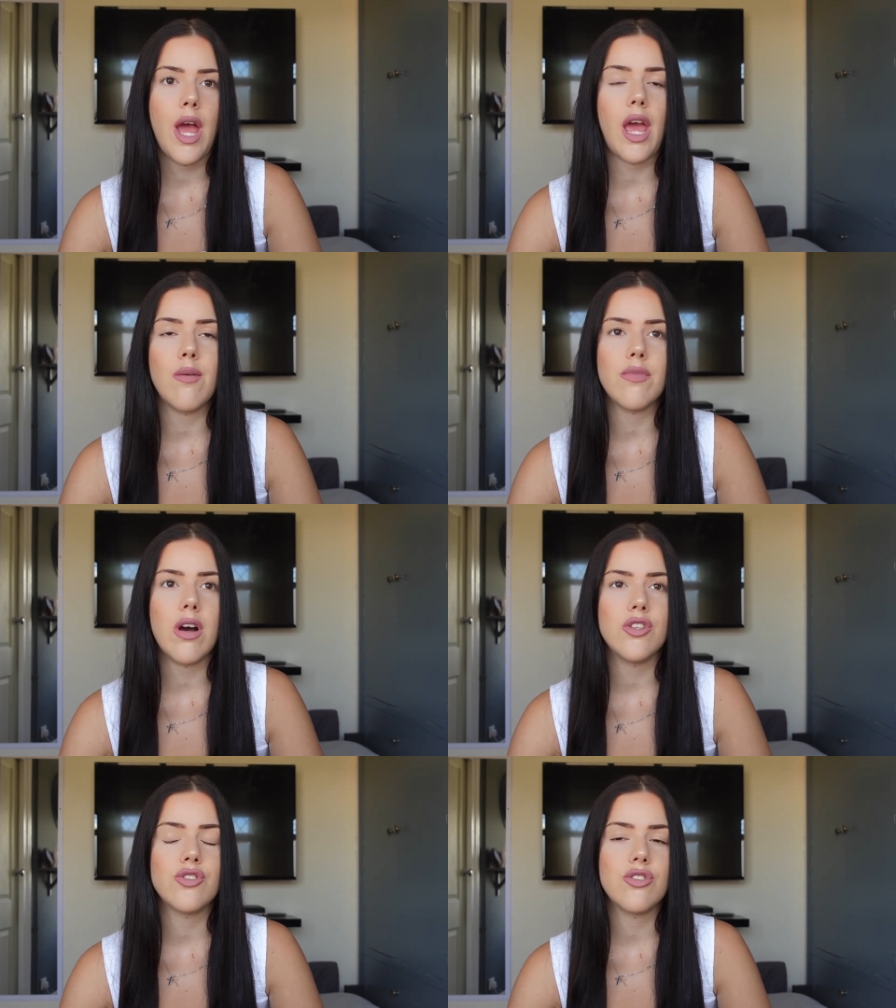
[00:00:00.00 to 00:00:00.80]

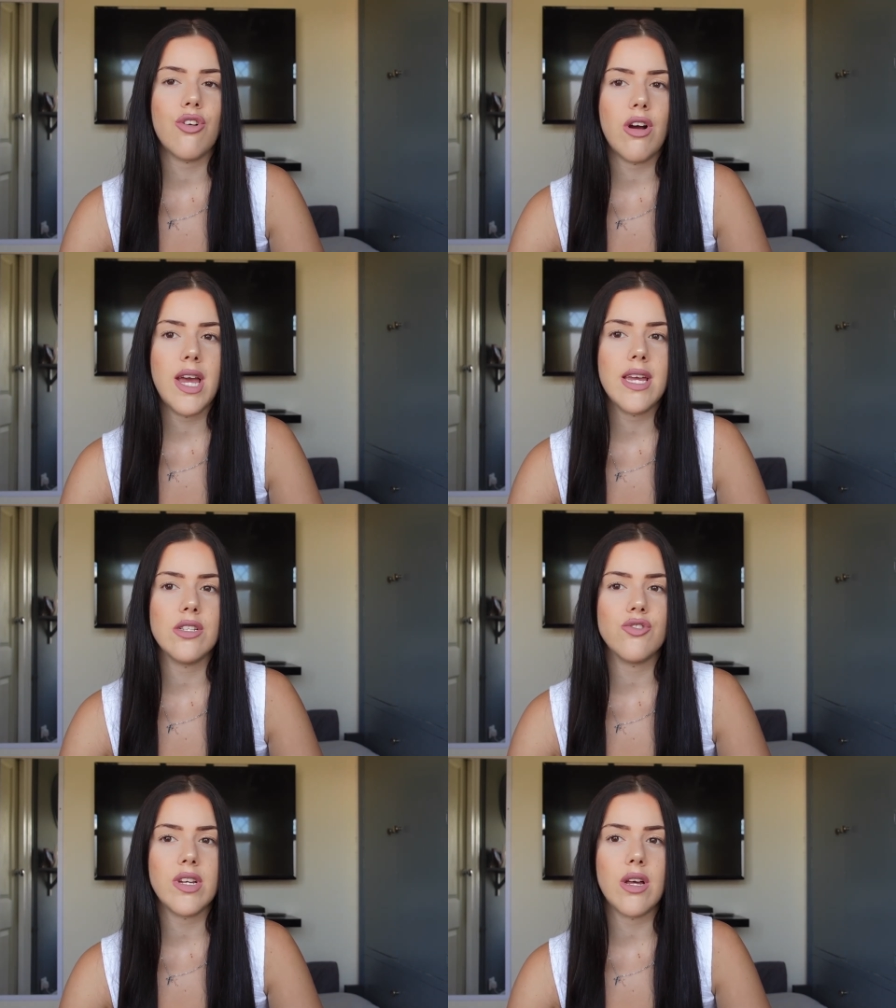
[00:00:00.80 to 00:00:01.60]
I try
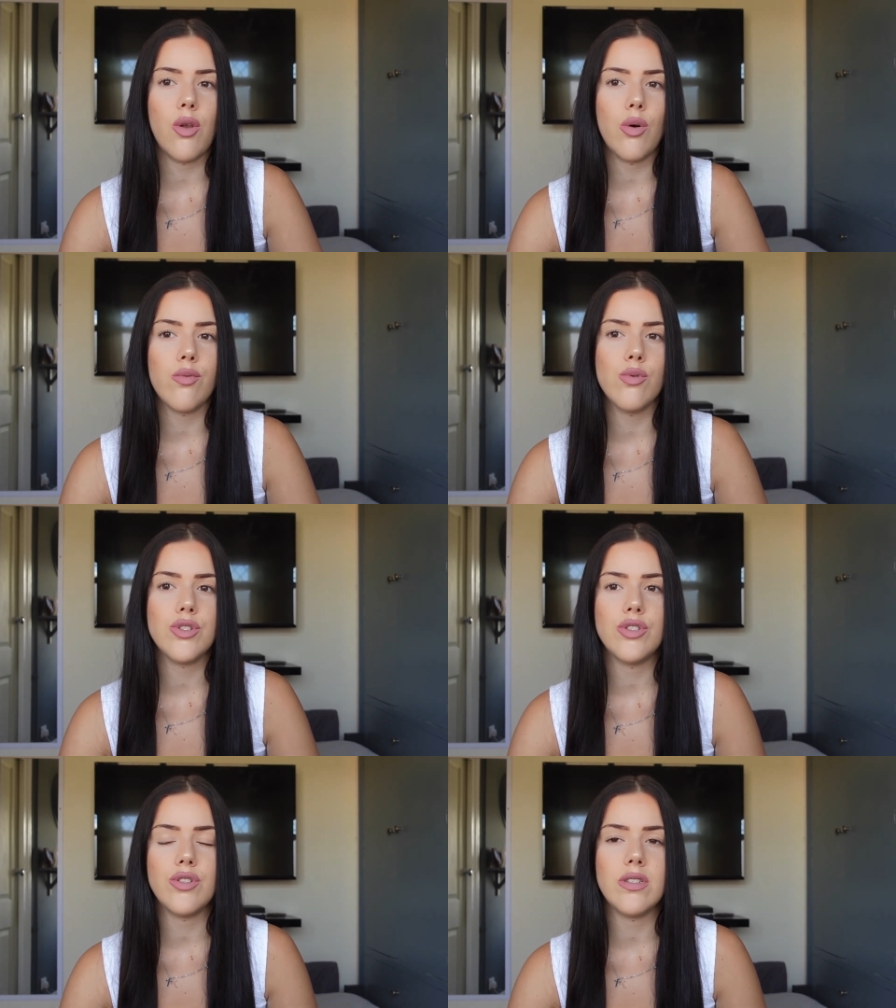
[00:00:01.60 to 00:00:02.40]
and drink a lot of
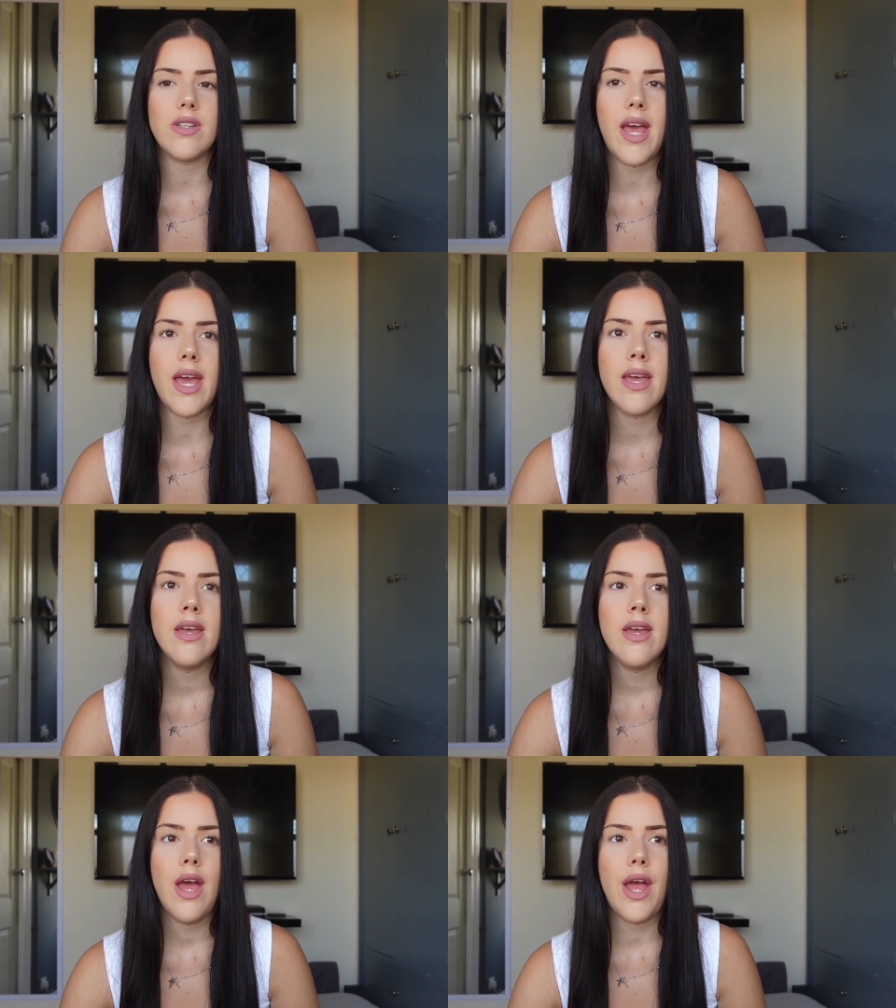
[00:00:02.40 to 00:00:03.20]
water during the day,
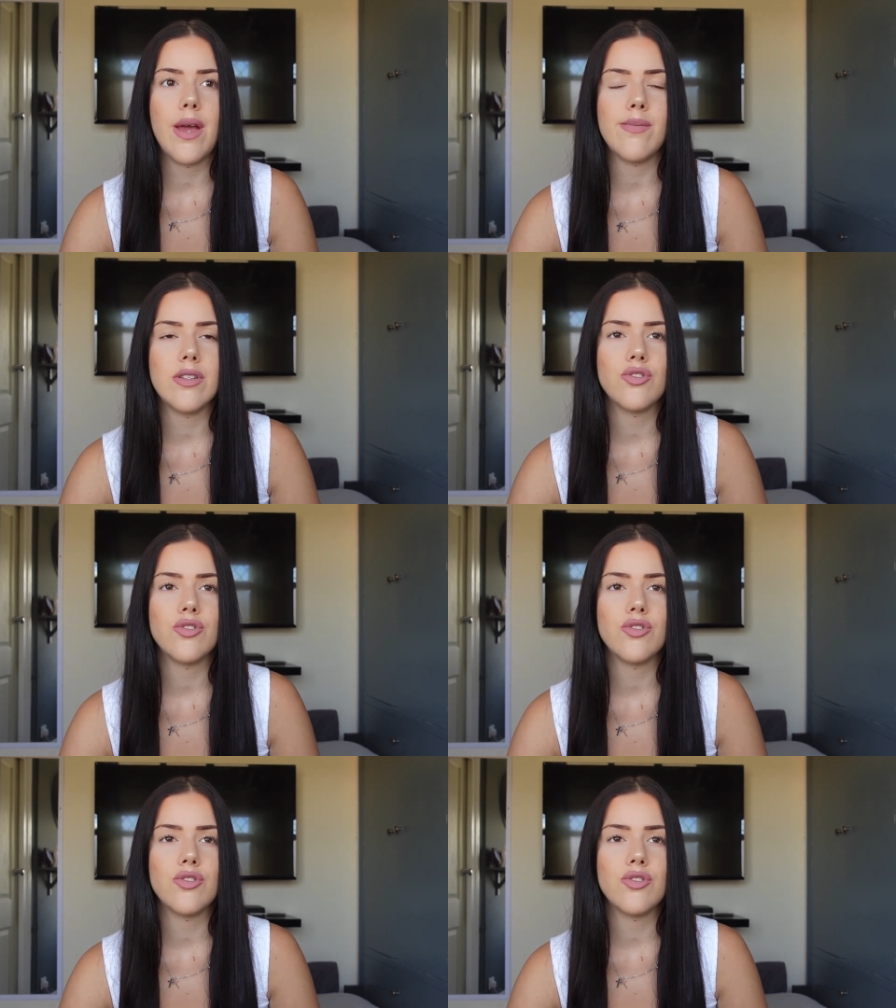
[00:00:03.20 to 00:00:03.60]
and